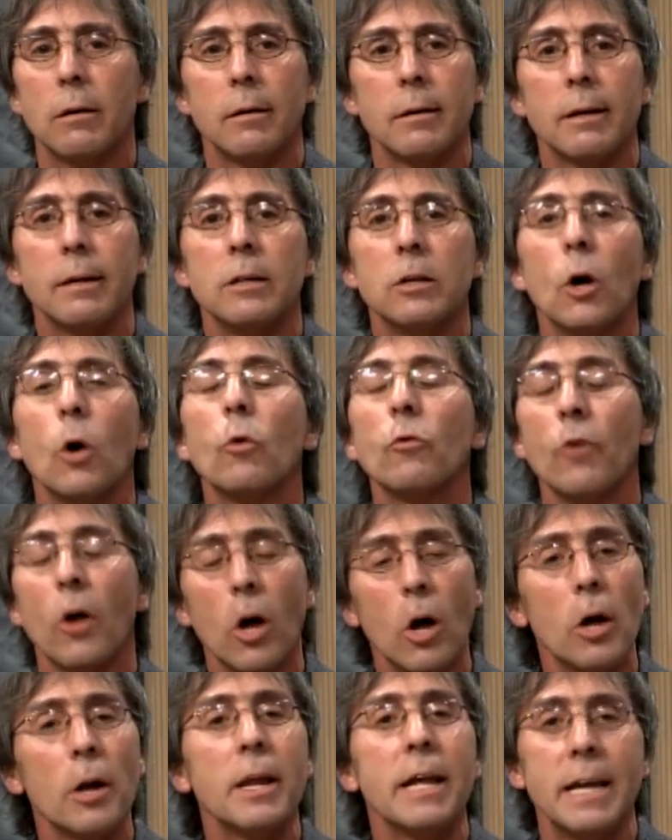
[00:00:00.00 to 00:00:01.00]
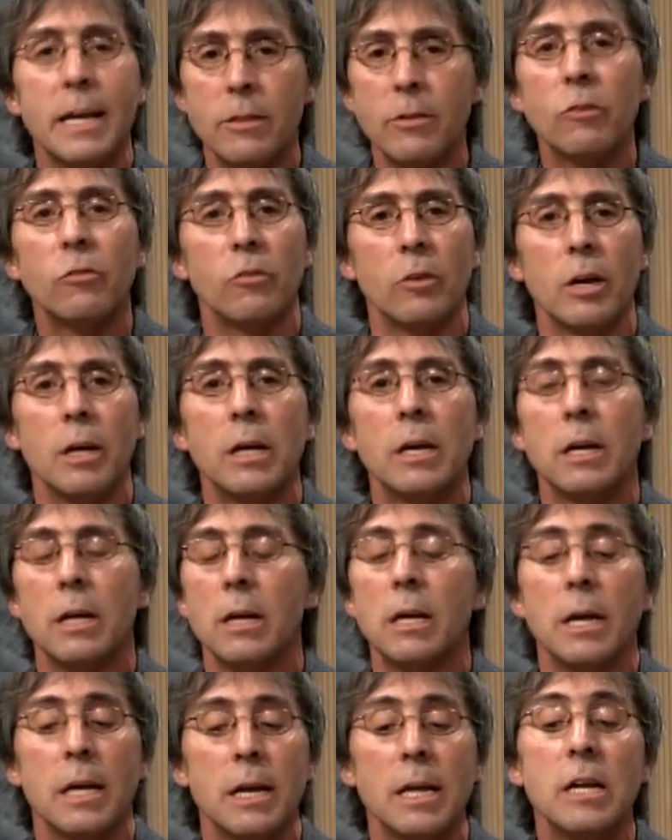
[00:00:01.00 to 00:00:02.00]
goes on in the city
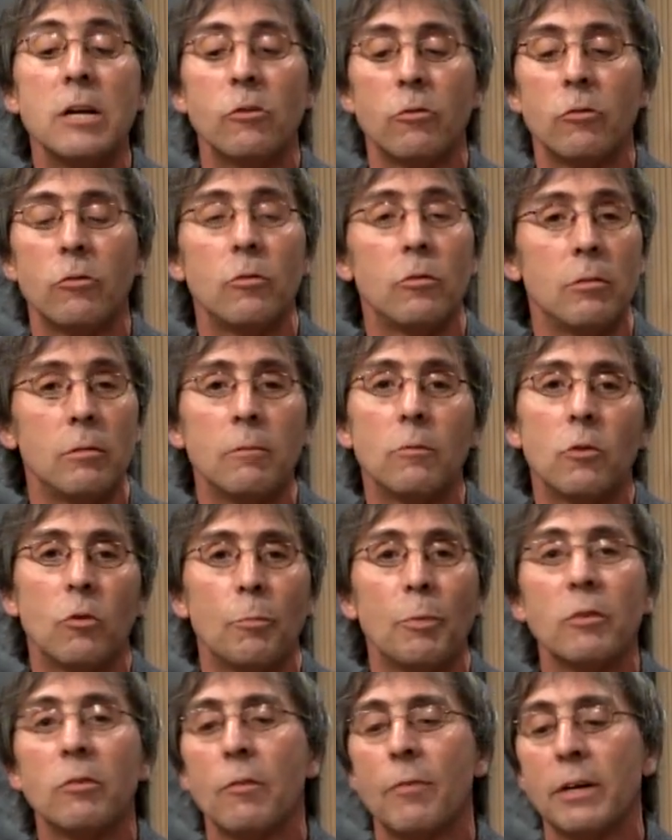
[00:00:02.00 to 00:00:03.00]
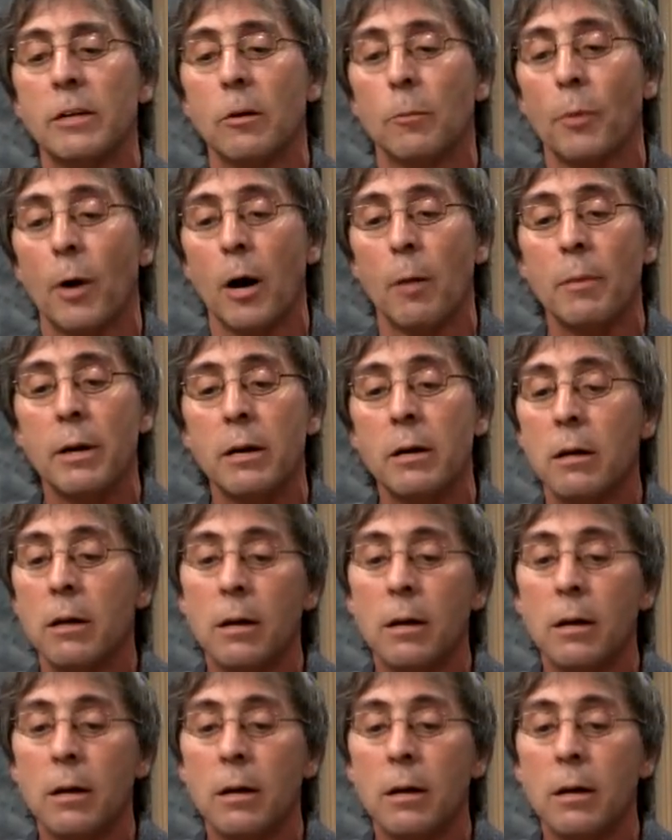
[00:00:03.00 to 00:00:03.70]
in each specific department.